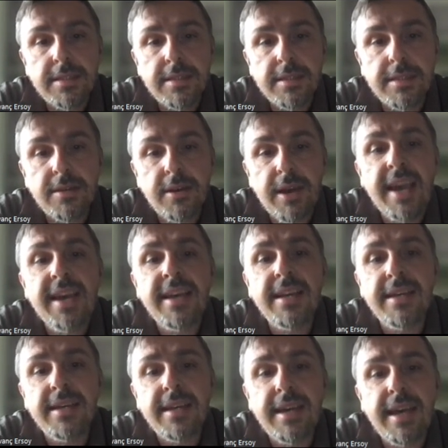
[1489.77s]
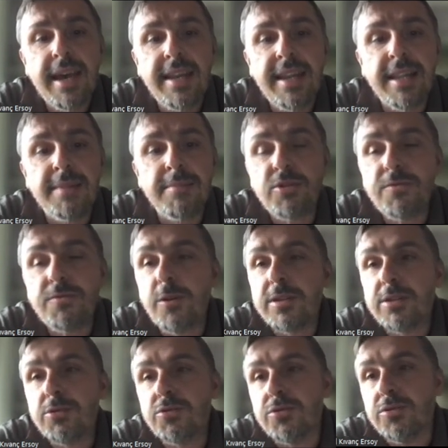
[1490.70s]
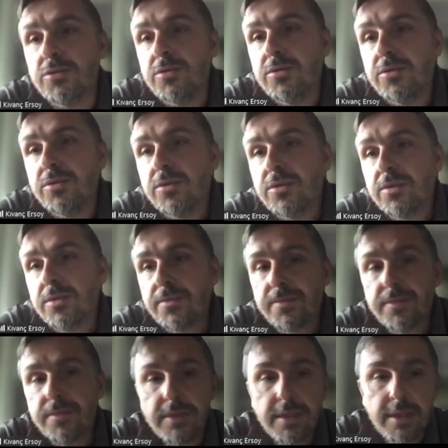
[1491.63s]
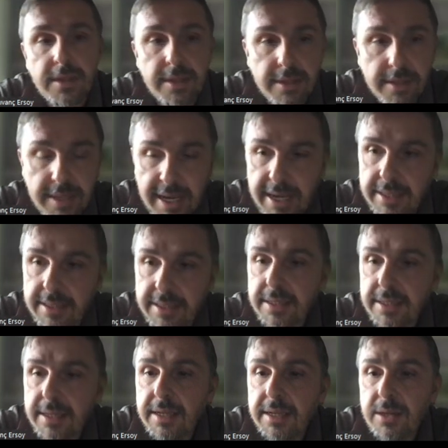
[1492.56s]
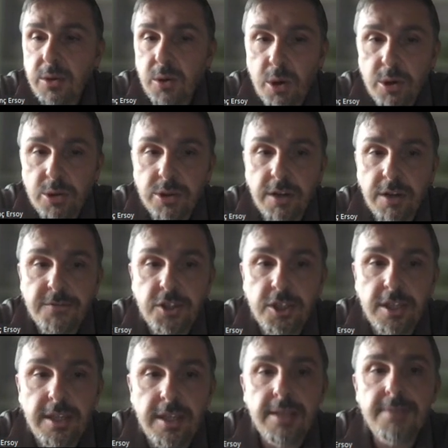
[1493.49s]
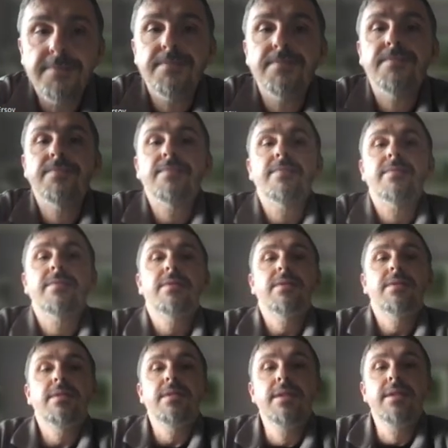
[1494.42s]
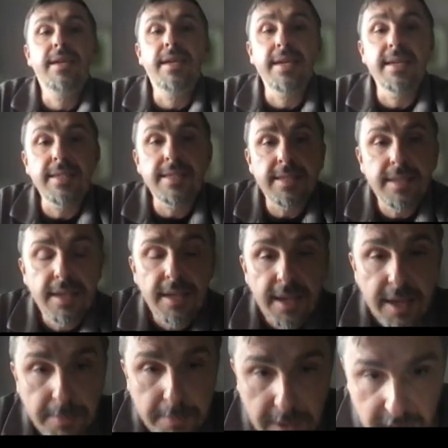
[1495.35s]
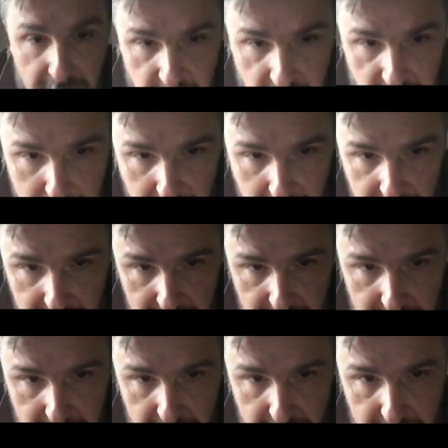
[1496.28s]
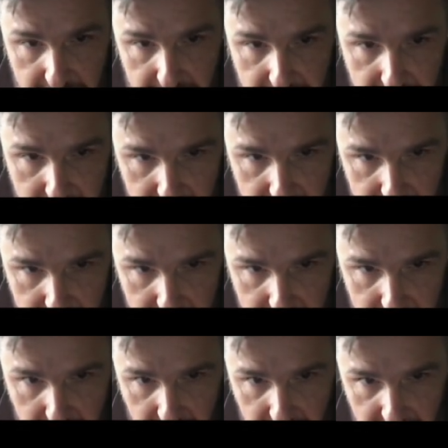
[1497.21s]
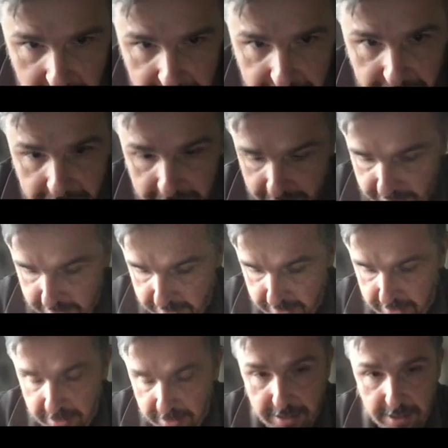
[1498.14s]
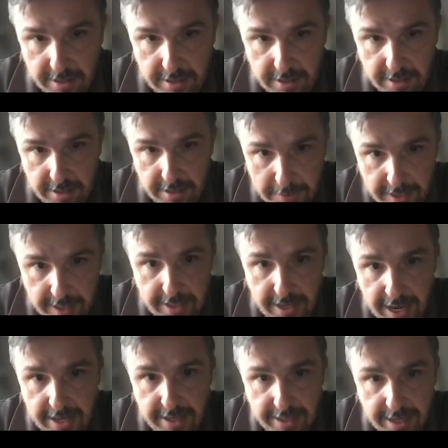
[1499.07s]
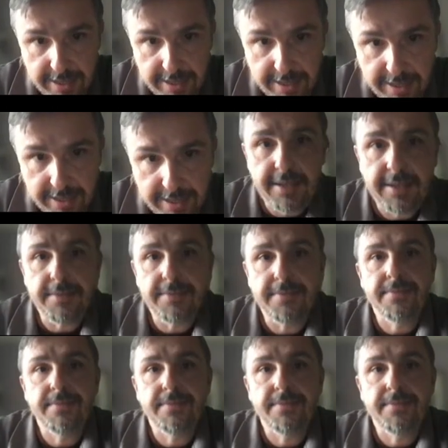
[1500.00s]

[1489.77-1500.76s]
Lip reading: of order 2, then order of G is bounded by f, p, n, and k.